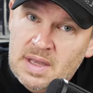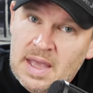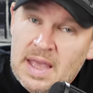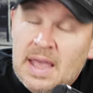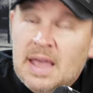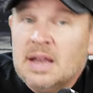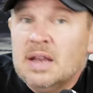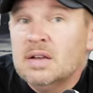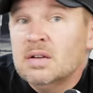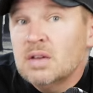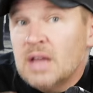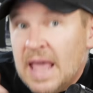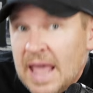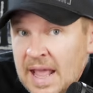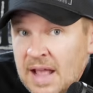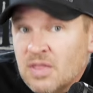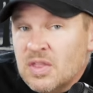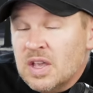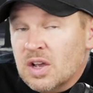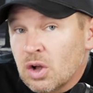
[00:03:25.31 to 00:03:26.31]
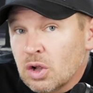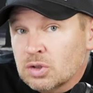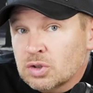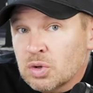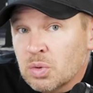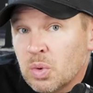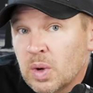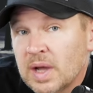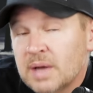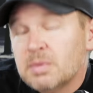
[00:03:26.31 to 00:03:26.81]
and and the
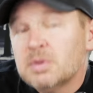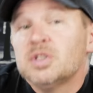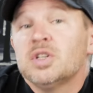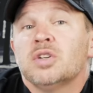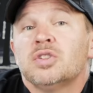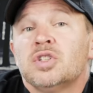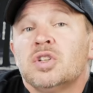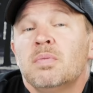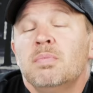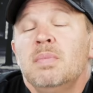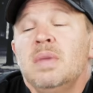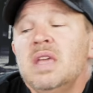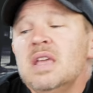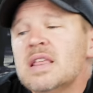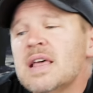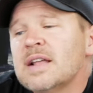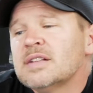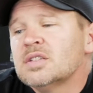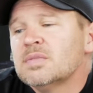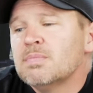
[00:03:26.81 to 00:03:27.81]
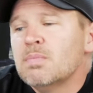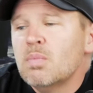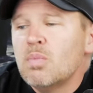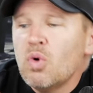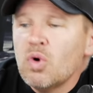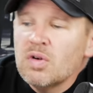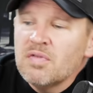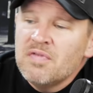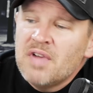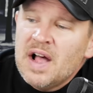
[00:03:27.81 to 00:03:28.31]
ultra wide, which are, to me, that's
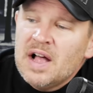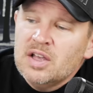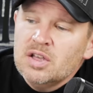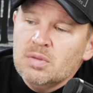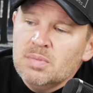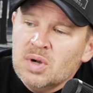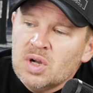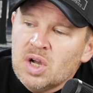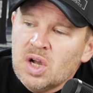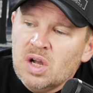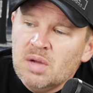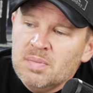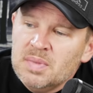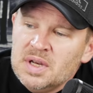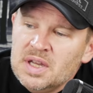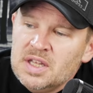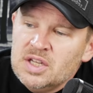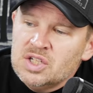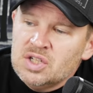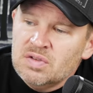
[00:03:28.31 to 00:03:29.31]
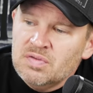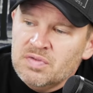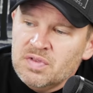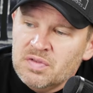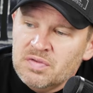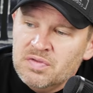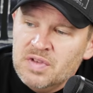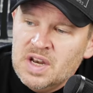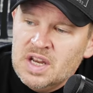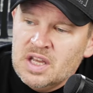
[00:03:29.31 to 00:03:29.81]
more valuable combination
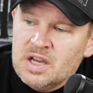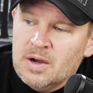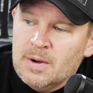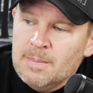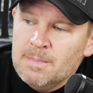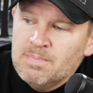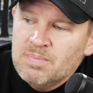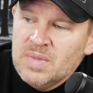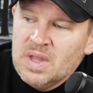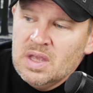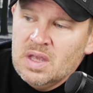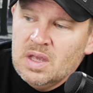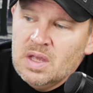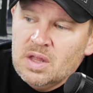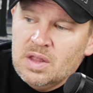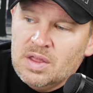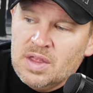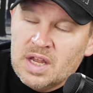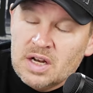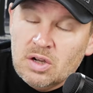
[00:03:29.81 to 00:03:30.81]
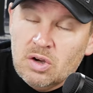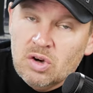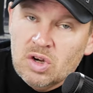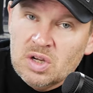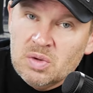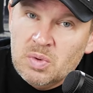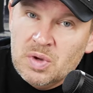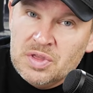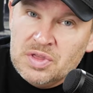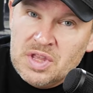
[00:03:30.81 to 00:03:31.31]
for video than
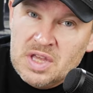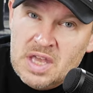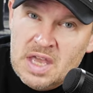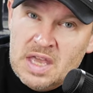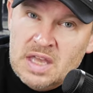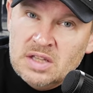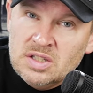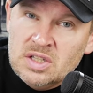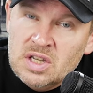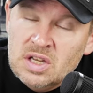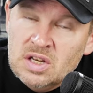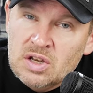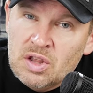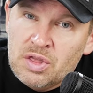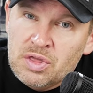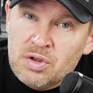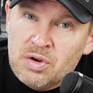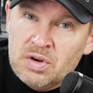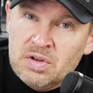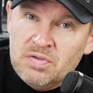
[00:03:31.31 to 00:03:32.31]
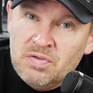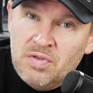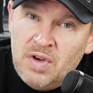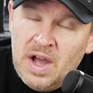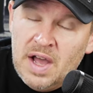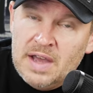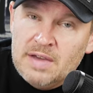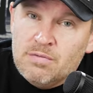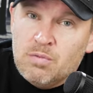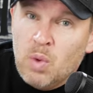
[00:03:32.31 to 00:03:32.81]
going with the eighteen to
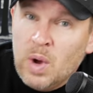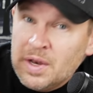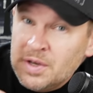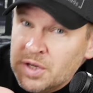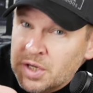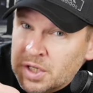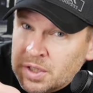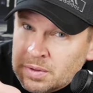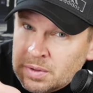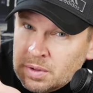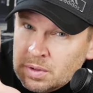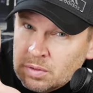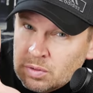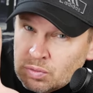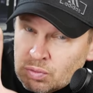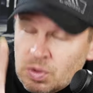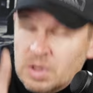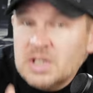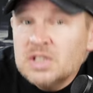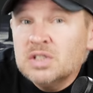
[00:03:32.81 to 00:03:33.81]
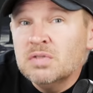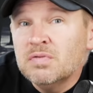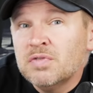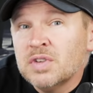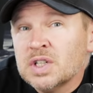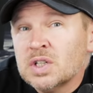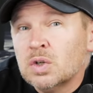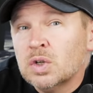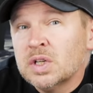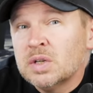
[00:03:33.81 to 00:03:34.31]
thirty-five when your reason
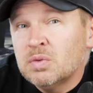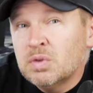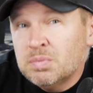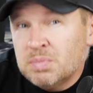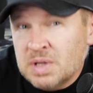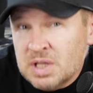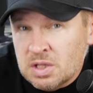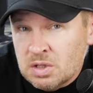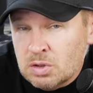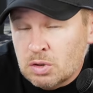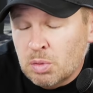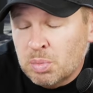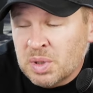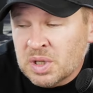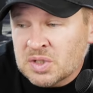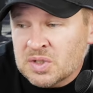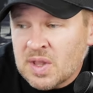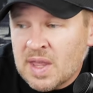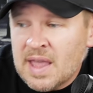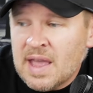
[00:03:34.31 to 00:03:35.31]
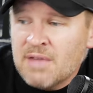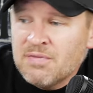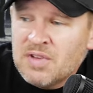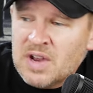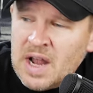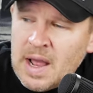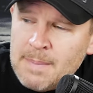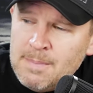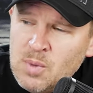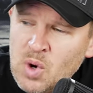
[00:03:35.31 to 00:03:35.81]
for going would be the dual pixel A F.
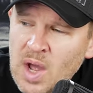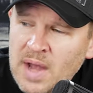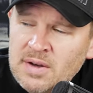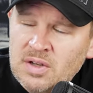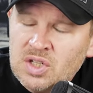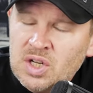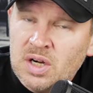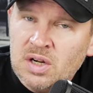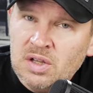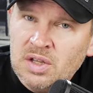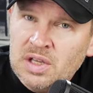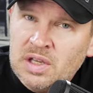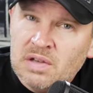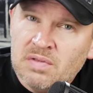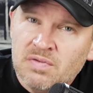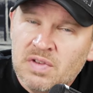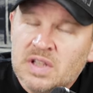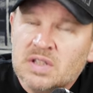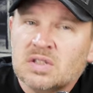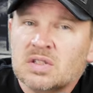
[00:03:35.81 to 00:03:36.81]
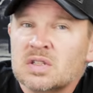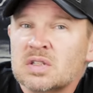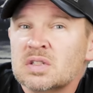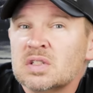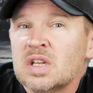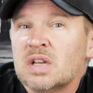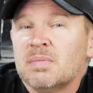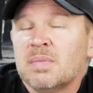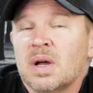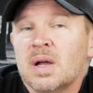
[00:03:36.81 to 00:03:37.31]
And I'm not entirely convinced the
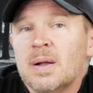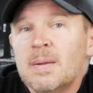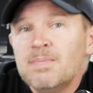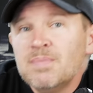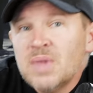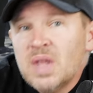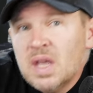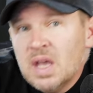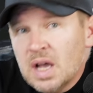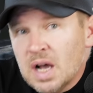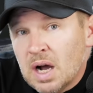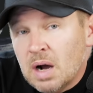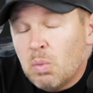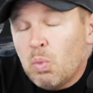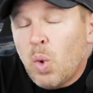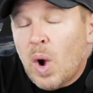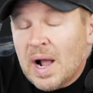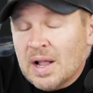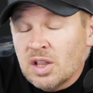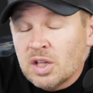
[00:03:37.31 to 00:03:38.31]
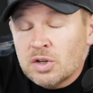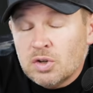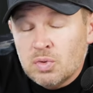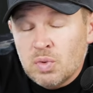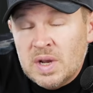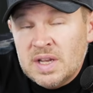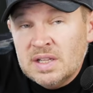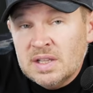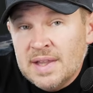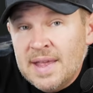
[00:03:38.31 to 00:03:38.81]
Sigma, uh, while a
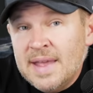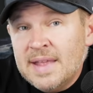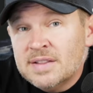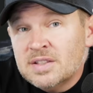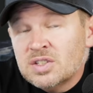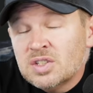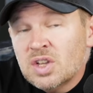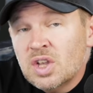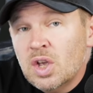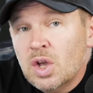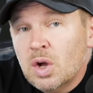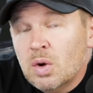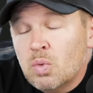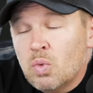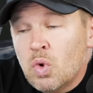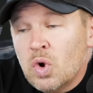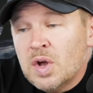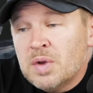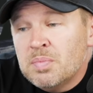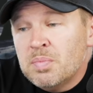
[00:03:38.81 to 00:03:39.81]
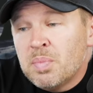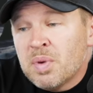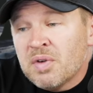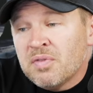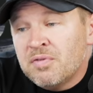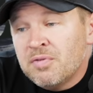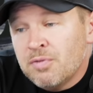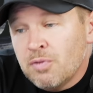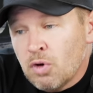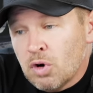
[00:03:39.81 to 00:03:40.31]
great lens, would
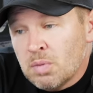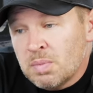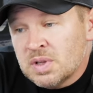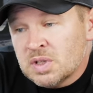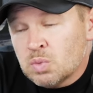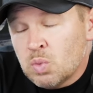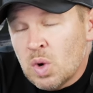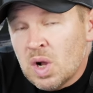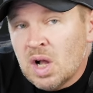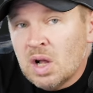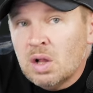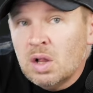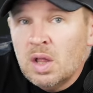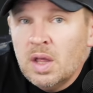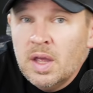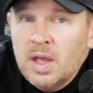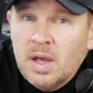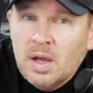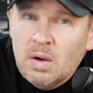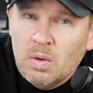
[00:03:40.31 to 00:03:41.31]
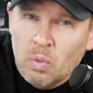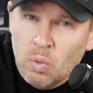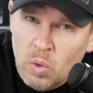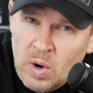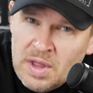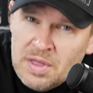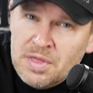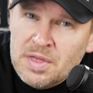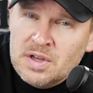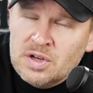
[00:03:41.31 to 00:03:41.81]
perform as well
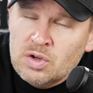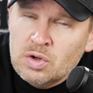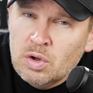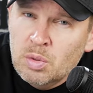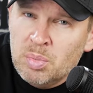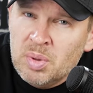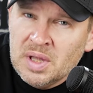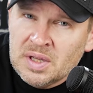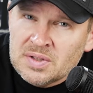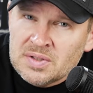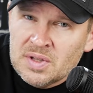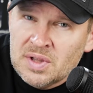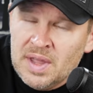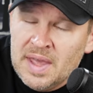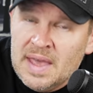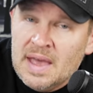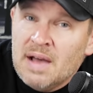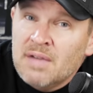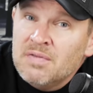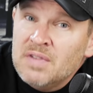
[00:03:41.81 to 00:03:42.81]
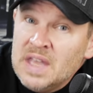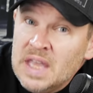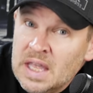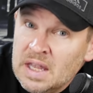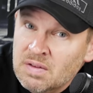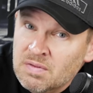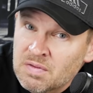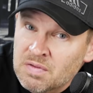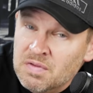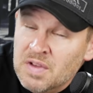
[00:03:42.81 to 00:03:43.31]
with the dual pixel A F
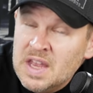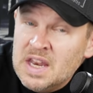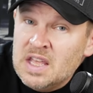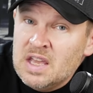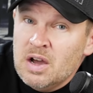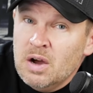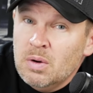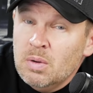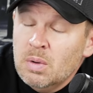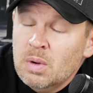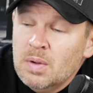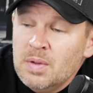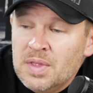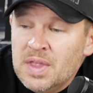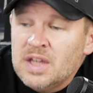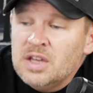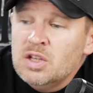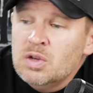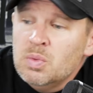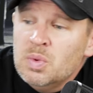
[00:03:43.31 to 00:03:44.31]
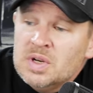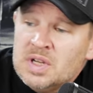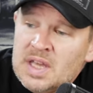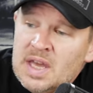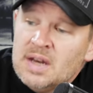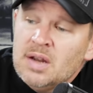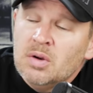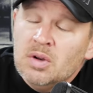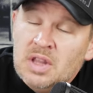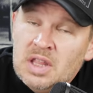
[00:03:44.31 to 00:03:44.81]
in video than you would
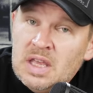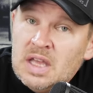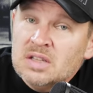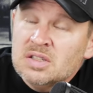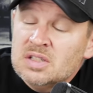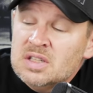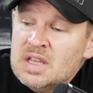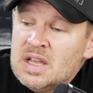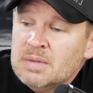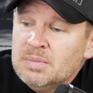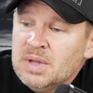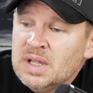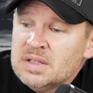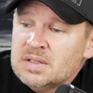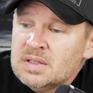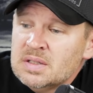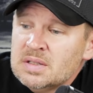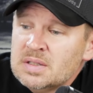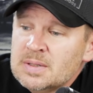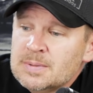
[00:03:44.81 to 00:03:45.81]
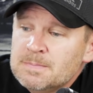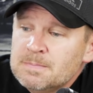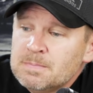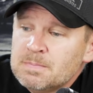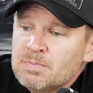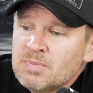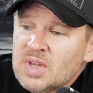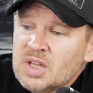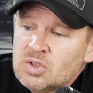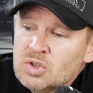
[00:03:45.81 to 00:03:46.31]
get out of the S T M lenses.
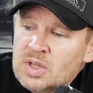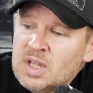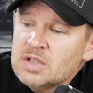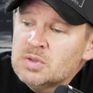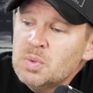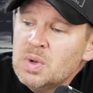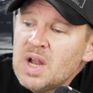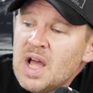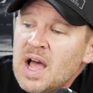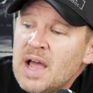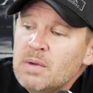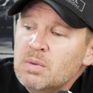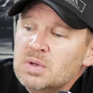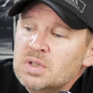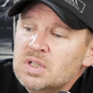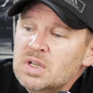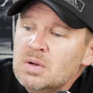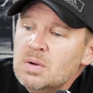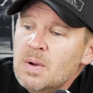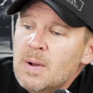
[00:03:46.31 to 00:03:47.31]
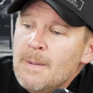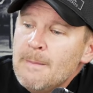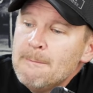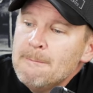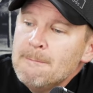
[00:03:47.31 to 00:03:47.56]
So that's what I would do.